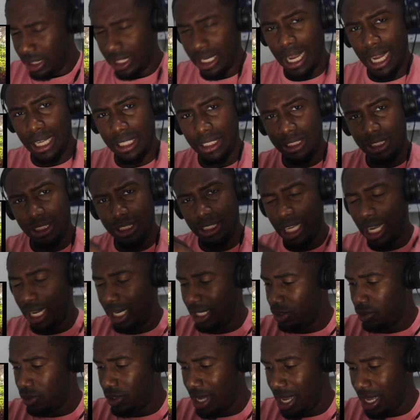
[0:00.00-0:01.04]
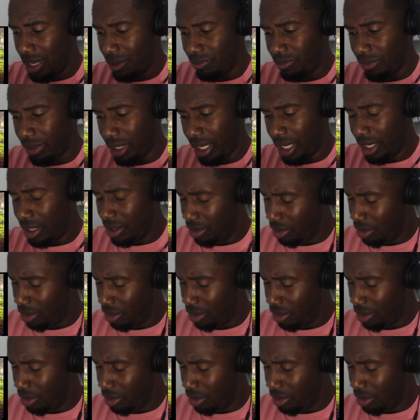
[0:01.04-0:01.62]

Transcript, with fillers: Now I just shouted you out, man.